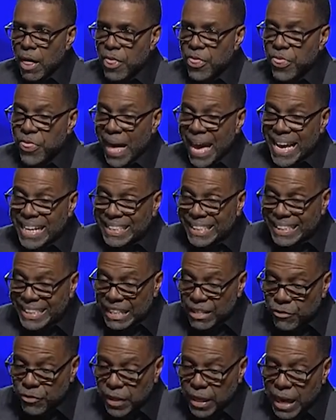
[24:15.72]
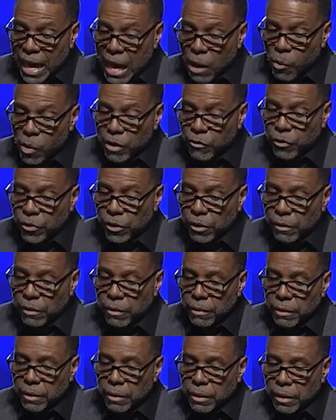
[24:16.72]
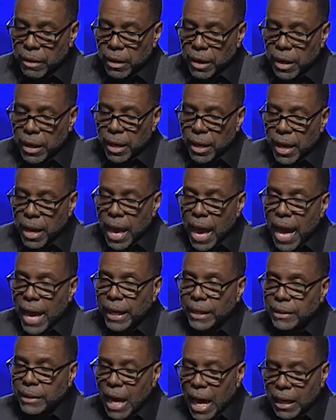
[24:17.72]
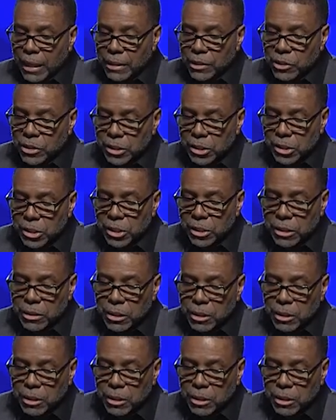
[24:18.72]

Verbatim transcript: Thanksgiving, however, acknowledges